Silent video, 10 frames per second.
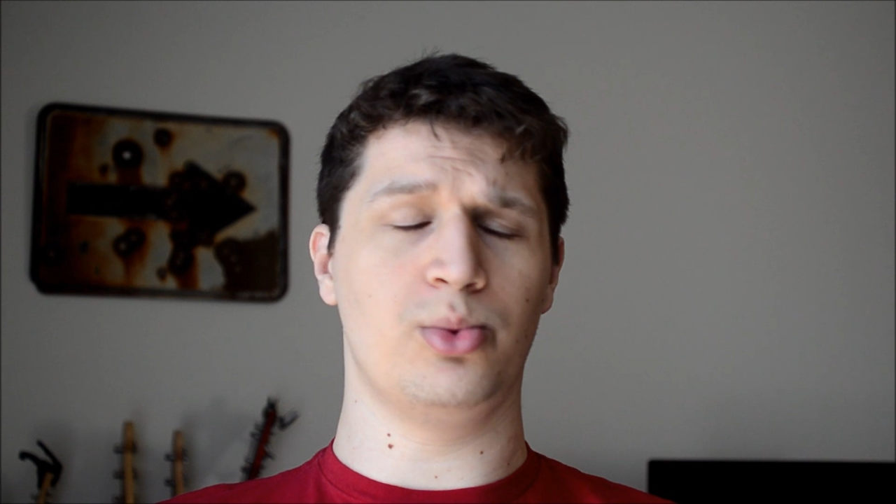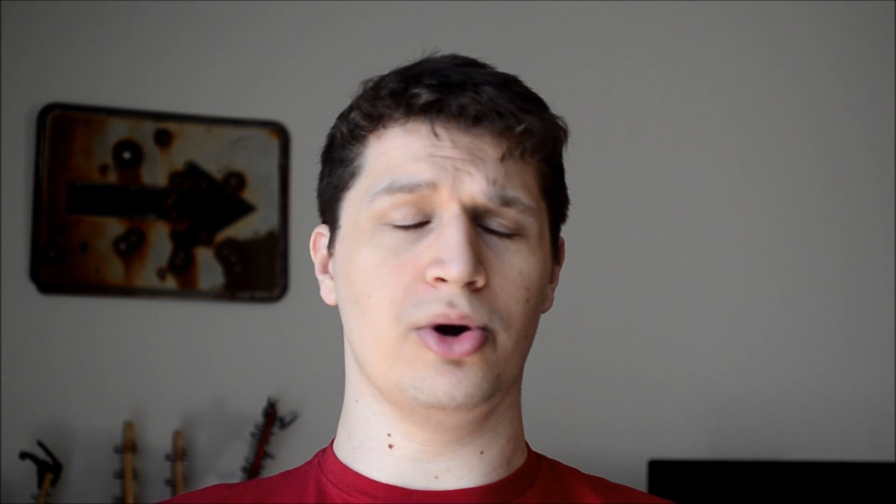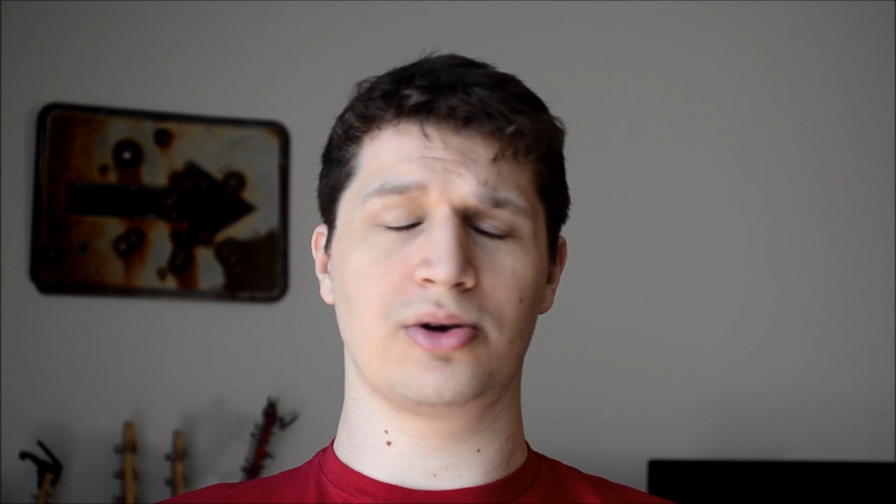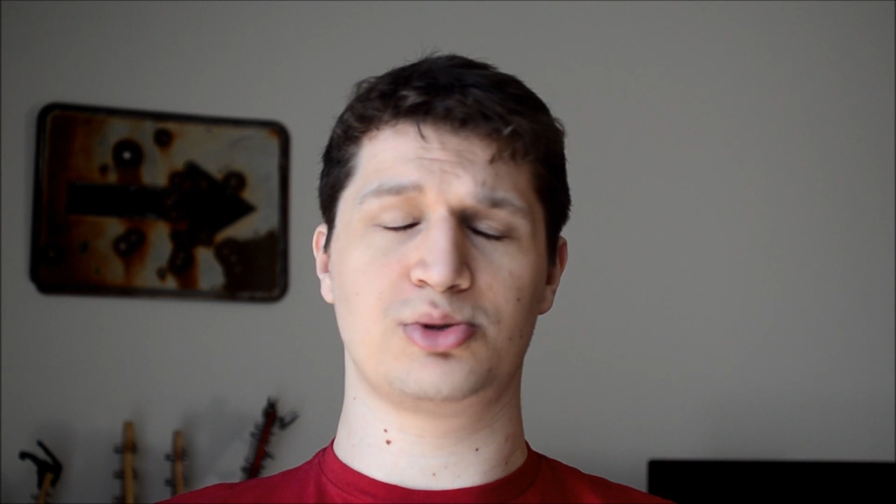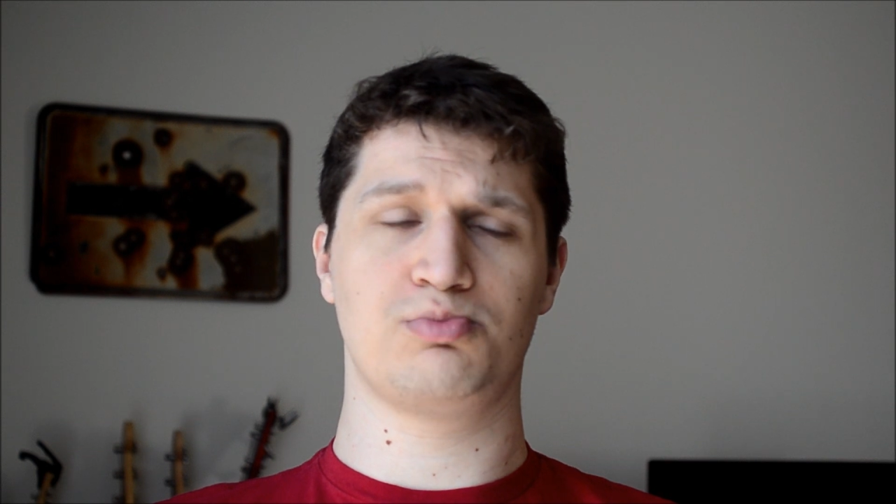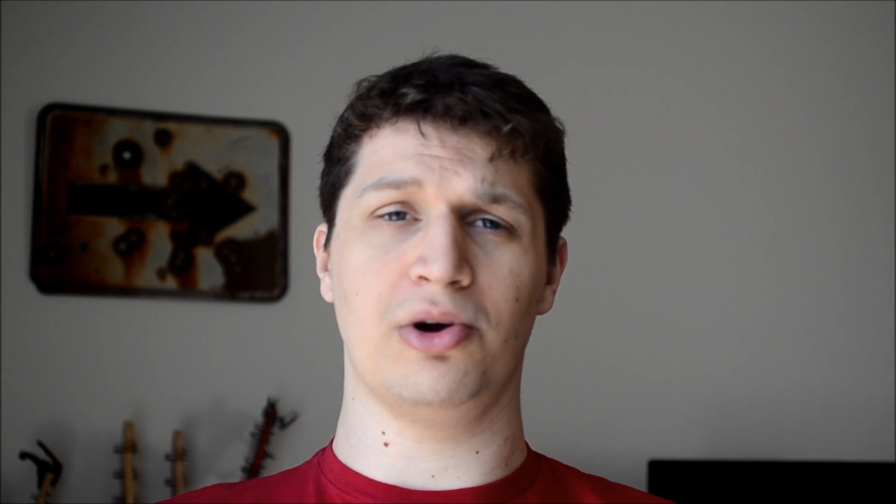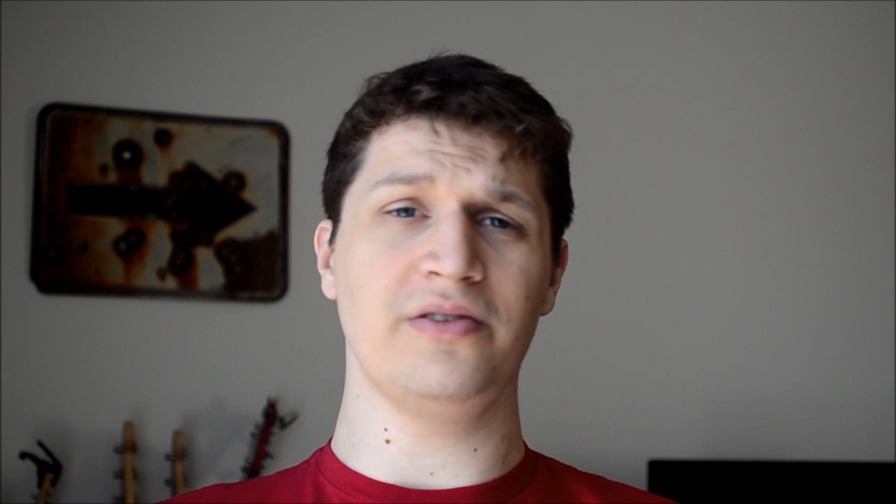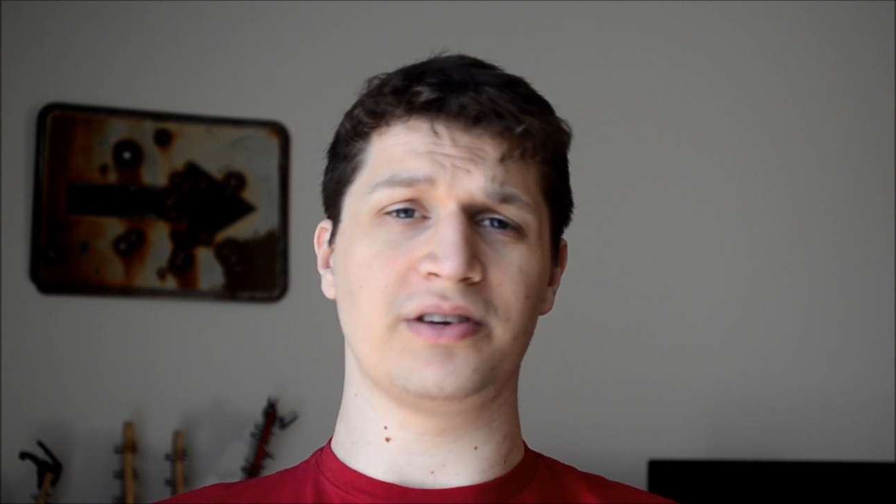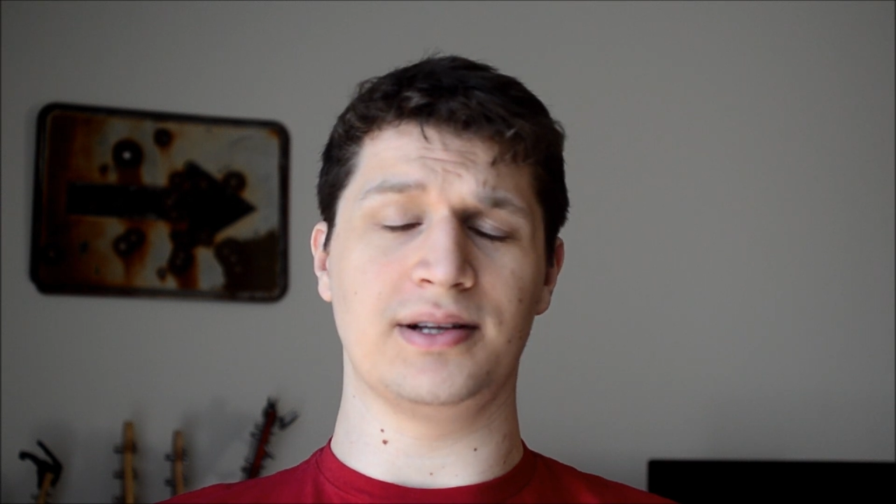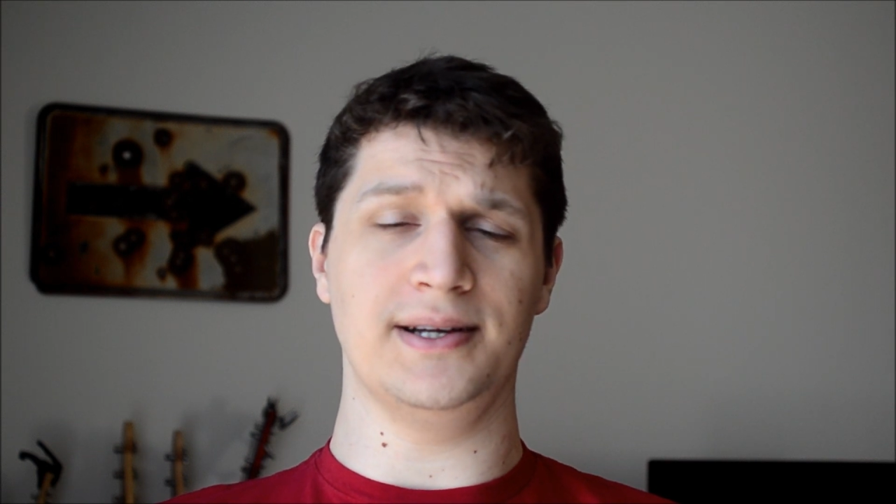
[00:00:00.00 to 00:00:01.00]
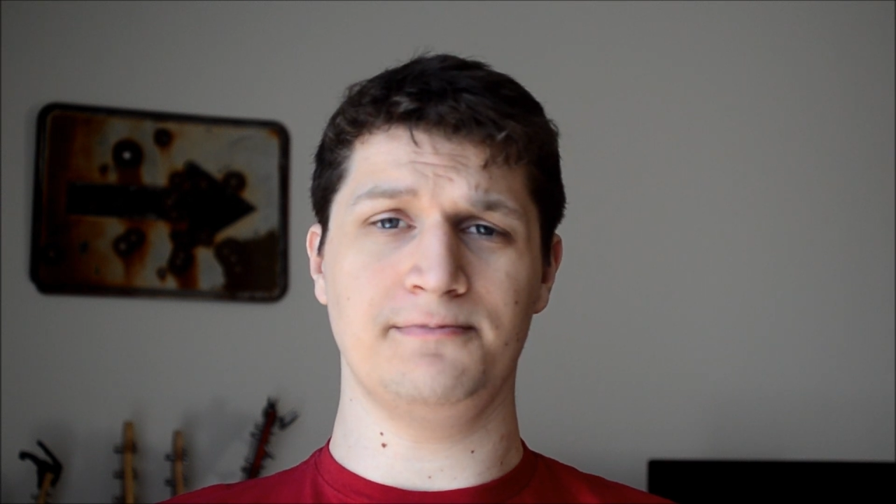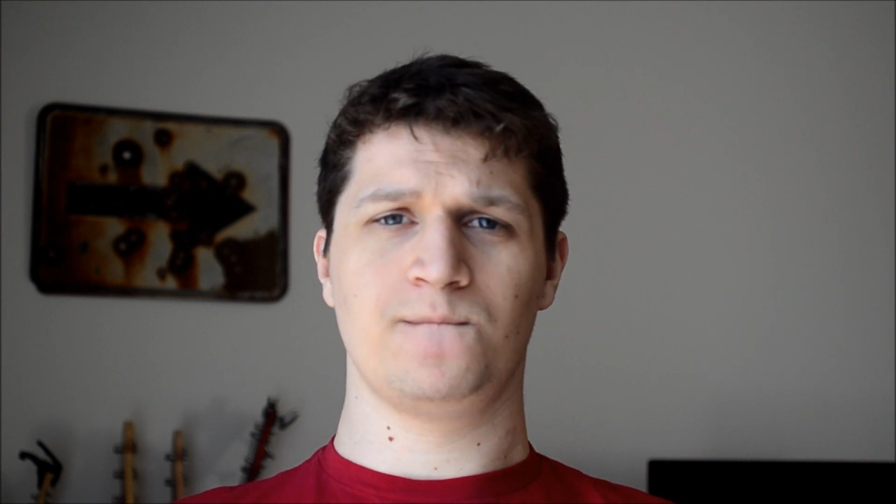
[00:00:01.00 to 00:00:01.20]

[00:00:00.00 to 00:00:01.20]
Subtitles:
works perfectly.